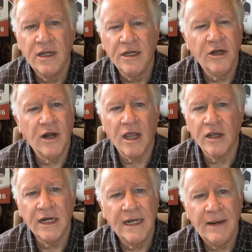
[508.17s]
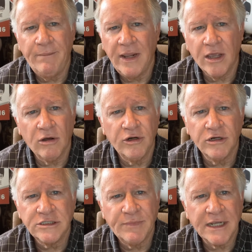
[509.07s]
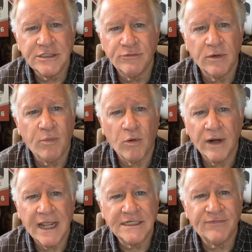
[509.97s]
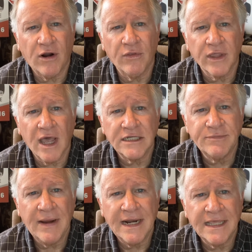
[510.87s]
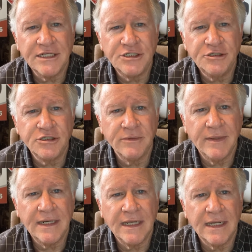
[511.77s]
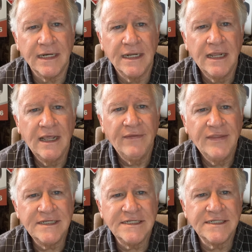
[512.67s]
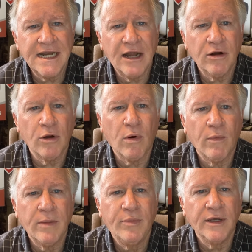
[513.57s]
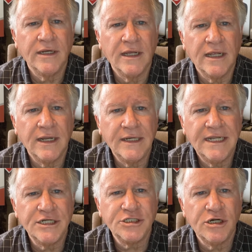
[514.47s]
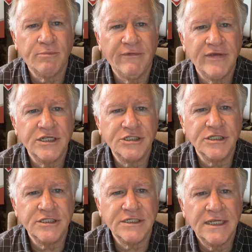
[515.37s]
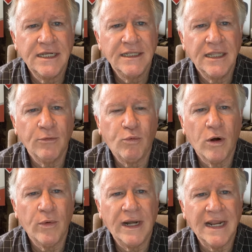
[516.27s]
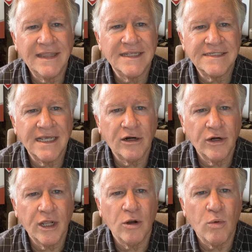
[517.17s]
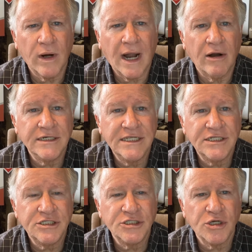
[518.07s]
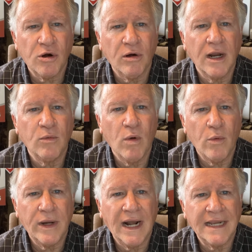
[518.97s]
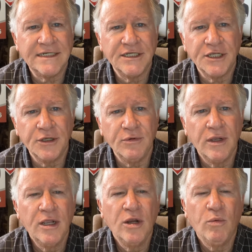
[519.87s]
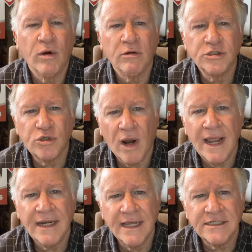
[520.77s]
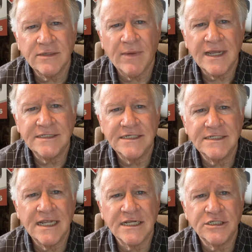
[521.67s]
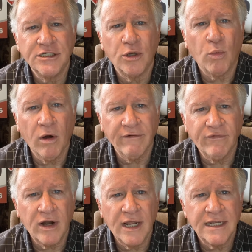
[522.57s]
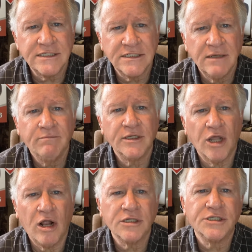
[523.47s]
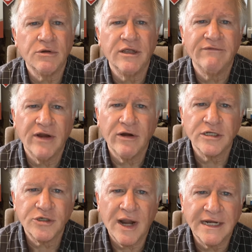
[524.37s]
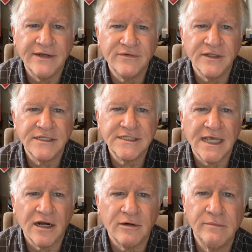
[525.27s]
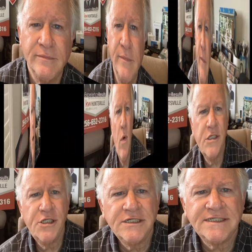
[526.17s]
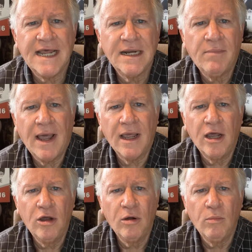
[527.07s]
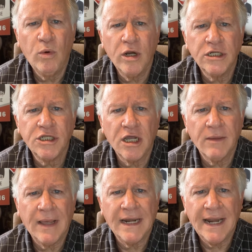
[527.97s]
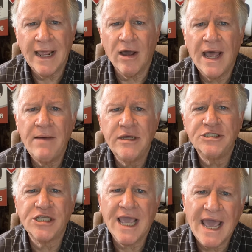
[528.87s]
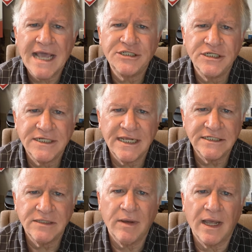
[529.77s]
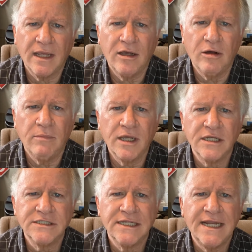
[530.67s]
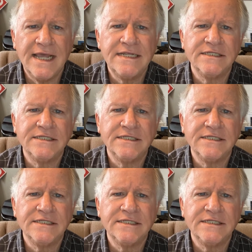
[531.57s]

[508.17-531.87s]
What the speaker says: You're not going to nitpick on your inspection report and ask for all the cosmetic issues to be done. This is an area where we put additional provisions where we let the seller know what our intentions are and what we'd like to do. We're going to try and customize this section to work for us, but to also look very attractive to the seller. Now, once you decide to buy a home, we're going to talk about now how much cash it takes to buy a home, because the days